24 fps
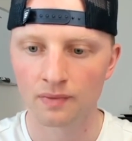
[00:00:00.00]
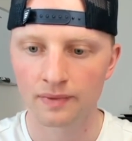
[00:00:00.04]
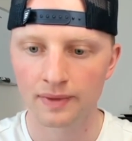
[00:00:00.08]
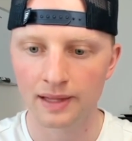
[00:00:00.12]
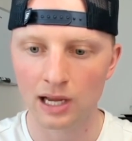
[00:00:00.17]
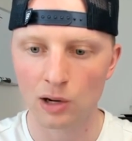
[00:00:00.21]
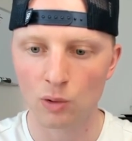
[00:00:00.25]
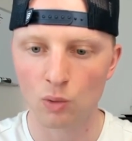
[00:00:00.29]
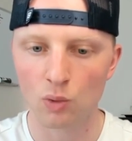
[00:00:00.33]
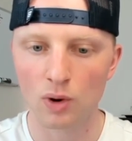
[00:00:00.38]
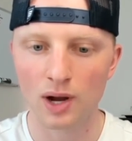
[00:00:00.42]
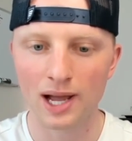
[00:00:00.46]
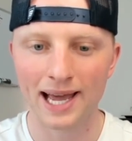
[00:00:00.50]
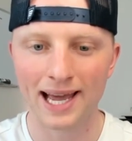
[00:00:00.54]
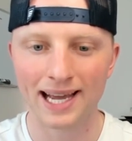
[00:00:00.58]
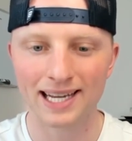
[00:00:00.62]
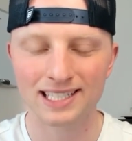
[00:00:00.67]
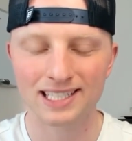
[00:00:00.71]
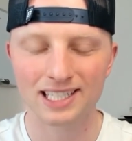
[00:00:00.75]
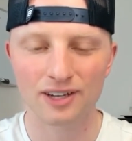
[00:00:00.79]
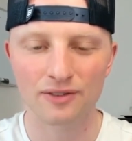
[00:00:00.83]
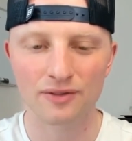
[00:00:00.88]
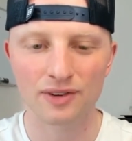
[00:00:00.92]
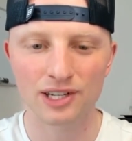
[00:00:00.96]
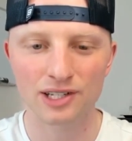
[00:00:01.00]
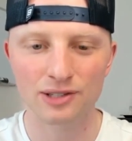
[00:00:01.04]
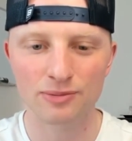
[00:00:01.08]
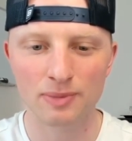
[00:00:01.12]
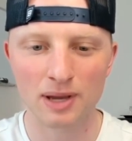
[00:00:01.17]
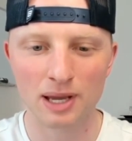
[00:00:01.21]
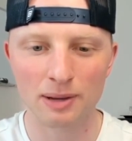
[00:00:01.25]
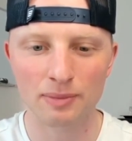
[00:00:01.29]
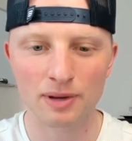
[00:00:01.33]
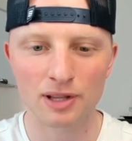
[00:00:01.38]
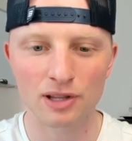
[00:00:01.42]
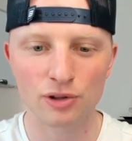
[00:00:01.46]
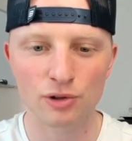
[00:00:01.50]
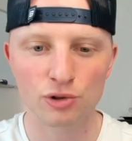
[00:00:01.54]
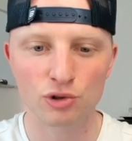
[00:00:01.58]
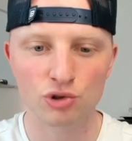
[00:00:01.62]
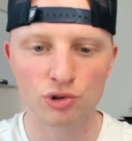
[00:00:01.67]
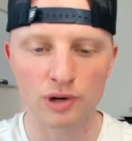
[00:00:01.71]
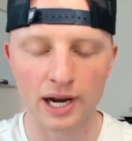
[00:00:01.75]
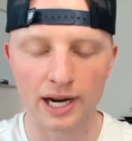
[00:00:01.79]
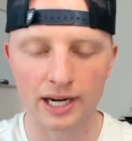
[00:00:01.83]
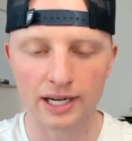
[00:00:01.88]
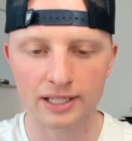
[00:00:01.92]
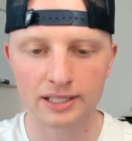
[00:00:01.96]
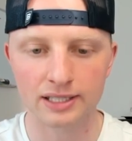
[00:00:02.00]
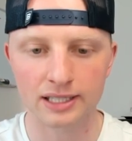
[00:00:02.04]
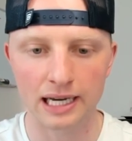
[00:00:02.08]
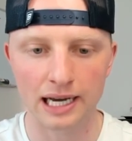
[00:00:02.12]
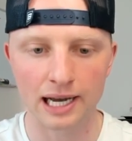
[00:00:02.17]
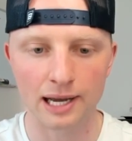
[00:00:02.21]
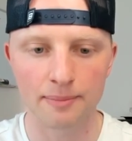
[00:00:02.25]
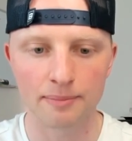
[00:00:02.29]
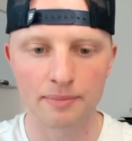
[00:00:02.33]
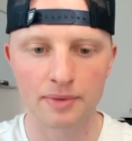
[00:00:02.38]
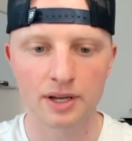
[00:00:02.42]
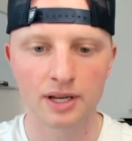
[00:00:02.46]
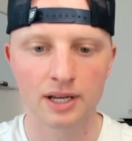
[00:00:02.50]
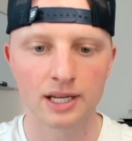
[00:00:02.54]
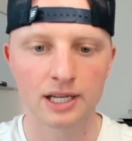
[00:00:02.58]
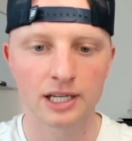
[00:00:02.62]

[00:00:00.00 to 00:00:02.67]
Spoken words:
Now, what activities make me lose track of time?